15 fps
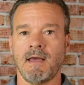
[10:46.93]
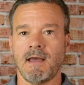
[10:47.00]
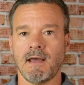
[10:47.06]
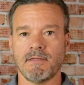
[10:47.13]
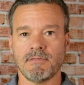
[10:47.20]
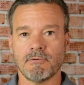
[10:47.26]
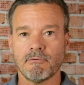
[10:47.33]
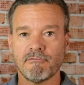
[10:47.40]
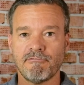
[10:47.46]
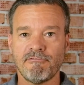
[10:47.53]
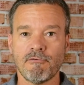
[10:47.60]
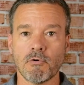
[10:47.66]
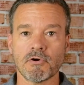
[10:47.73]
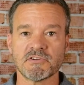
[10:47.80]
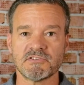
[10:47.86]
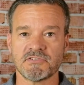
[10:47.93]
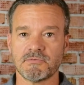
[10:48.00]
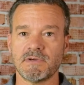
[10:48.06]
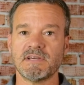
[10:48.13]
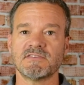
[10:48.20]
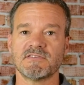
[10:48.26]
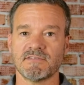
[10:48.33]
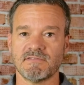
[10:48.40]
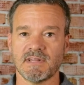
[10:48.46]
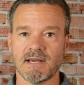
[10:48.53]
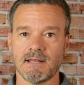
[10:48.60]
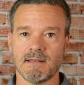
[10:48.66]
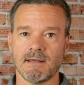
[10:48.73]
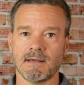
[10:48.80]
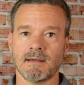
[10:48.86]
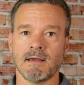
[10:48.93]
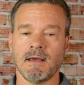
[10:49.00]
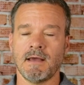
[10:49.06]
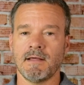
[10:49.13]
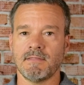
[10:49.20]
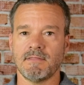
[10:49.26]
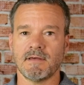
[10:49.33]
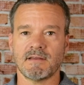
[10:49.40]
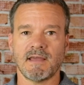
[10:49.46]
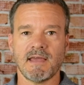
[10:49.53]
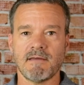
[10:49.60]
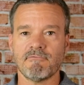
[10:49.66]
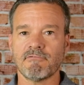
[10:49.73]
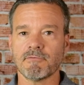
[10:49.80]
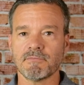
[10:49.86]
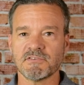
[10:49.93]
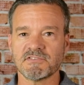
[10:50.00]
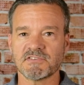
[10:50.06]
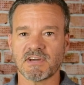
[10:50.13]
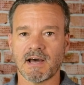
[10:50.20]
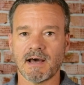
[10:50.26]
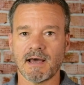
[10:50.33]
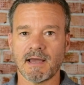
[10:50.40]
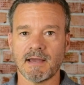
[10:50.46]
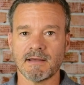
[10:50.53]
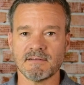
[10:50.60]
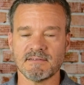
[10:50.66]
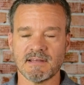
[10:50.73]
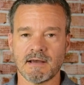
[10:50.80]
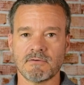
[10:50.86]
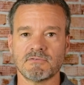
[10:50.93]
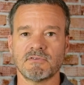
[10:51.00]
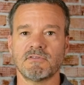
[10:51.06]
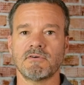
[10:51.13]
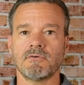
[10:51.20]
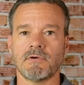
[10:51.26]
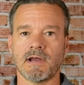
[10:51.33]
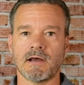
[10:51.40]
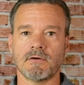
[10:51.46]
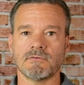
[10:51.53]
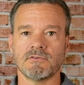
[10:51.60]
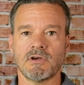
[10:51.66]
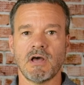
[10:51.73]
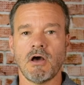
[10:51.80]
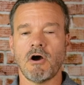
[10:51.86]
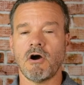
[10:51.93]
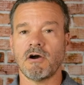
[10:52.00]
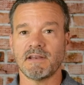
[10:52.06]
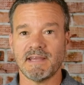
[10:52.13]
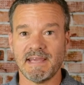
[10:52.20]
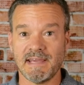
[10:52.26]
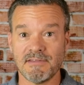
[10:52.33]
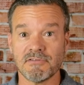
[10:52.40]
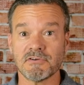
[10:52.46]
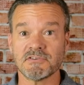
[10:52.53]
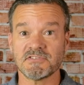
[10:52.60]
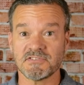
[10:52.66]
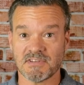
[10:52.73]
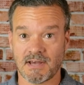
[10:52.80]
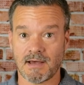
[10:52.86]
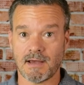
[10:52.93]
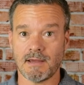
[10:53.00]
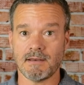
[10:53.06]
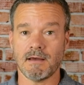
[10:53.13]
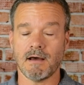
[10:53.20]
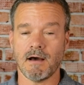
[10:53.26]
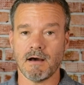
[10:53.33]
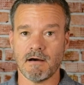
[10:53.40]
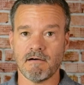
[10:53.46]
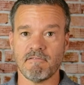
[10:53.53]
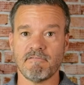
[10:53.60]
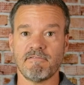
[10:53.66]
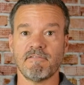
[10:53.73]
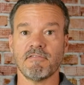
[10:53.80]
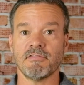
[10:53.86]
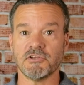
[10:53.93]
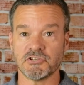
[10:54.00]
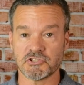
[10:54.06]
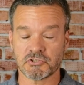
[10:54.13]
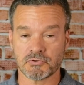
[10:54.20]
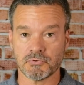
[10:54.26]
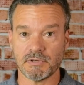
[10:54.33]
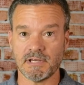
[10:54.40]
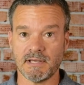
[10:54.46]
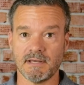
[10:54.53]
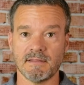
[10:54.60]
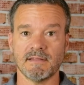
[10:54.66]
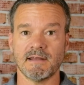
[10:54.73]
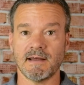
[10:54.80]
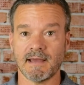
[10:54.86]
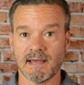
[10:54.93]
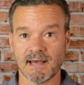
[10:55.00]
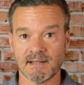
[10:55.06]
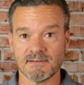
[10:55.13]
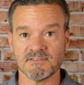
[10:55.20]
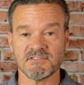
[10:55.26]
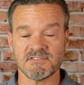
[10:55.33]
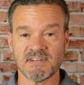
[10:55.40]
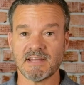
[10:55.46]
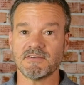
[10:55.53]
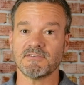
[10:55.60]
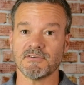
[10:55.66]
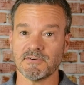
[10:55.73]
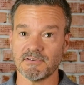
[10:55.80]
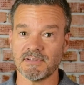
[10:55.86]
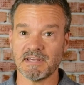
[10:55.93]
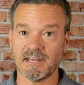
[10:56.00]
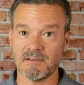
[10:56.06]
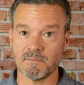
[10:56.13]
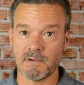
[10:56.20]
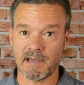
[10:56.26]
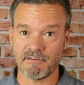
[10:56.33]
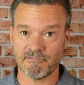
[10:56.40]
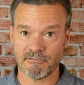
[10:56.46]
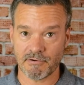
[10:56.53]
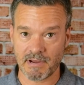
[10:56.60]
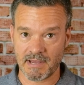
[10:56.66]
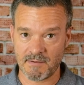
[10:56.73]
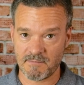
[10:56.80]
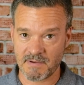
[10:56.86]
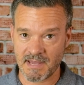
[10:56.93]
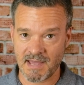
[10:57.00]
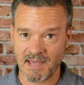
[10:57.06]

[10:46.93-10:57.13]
And there were 4 streaks of lightning that came from the sky down to the ground on either side of the tree that I had centered in my frame.